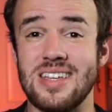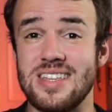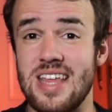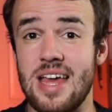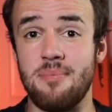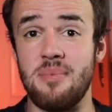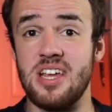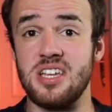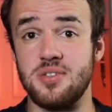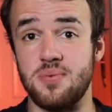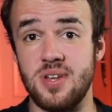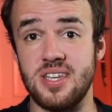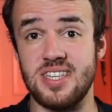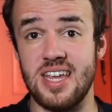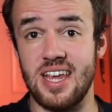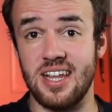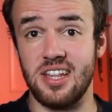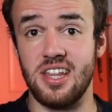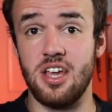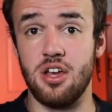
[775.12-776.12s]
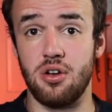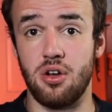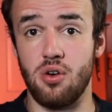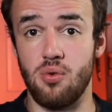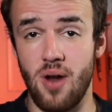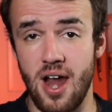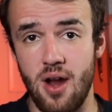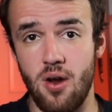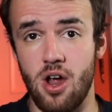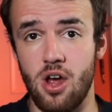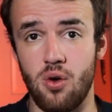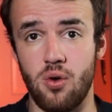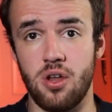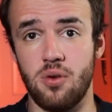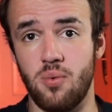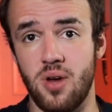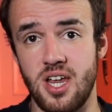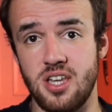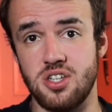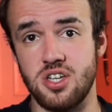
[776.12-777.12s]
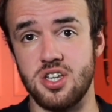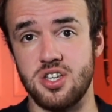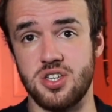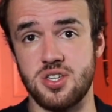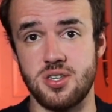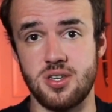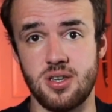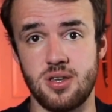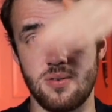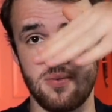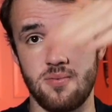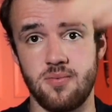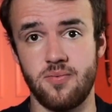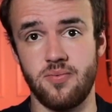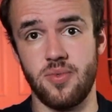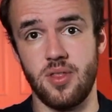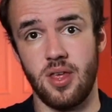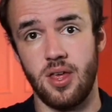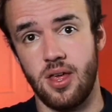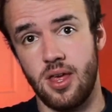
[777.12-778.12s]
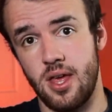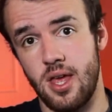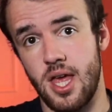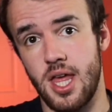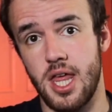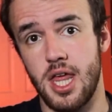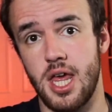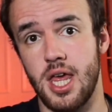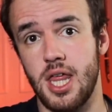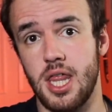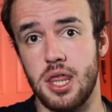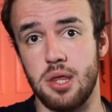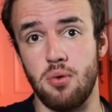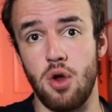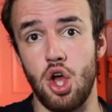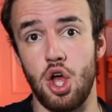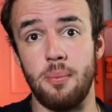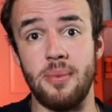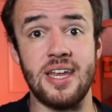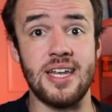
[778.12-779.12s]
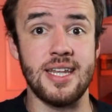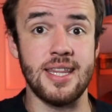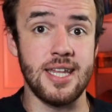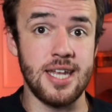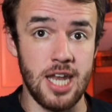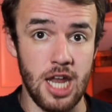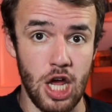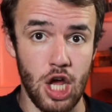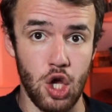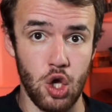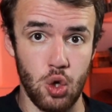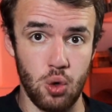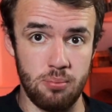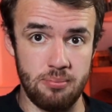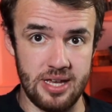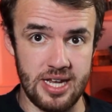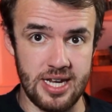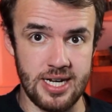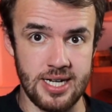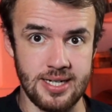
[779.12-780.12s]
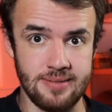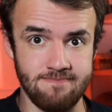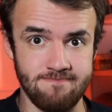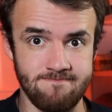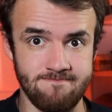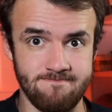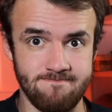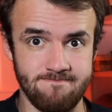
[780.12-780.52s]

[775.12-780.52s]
That means we take Leo Guerrero and we just throw him into the no bin.